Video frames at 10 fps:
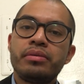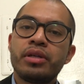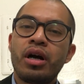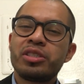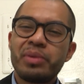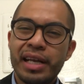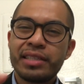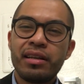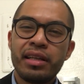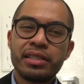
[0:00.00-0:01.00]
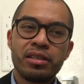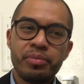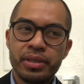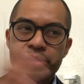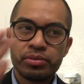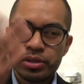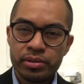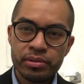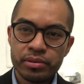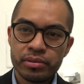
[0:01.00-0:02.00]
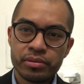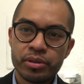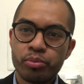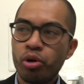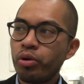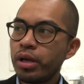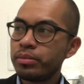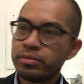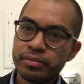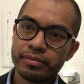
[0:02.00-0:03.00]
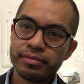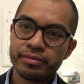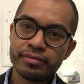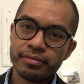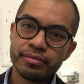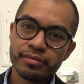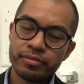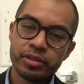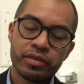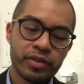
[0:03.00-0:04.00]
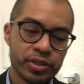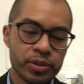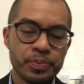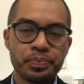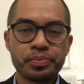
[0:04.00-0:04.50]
The conscious mind has a lot of that stuff because we're programmed with the physical.